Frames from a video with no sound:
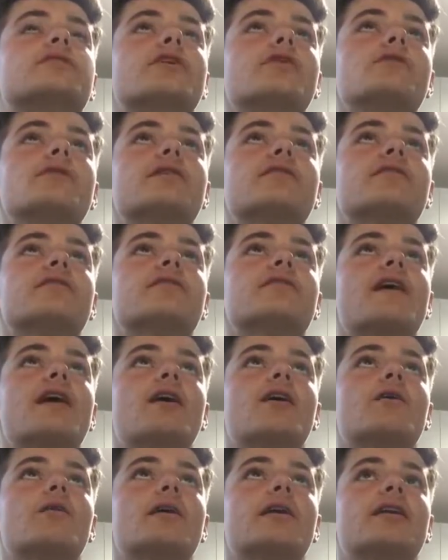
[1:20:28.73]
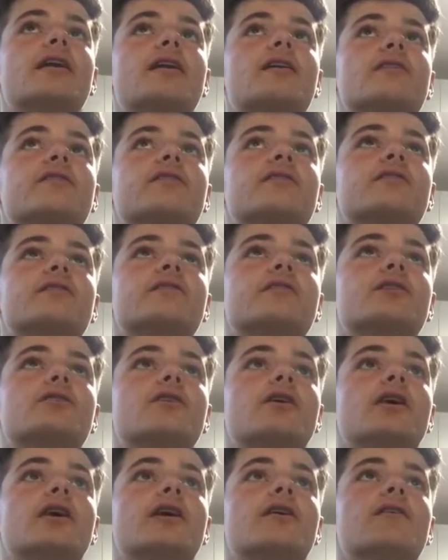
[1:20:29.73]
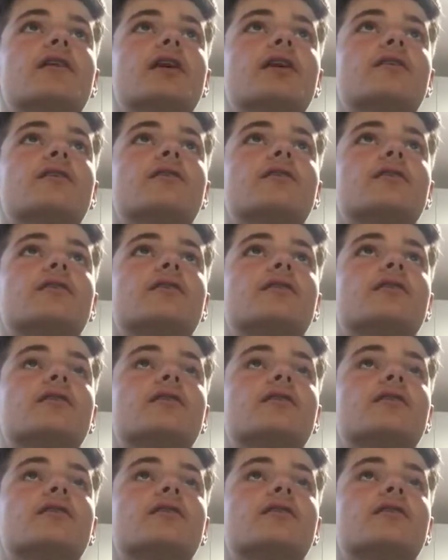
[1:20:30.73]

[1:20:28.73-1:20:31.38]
Don't give a foul away, Nelson, for crying out loud.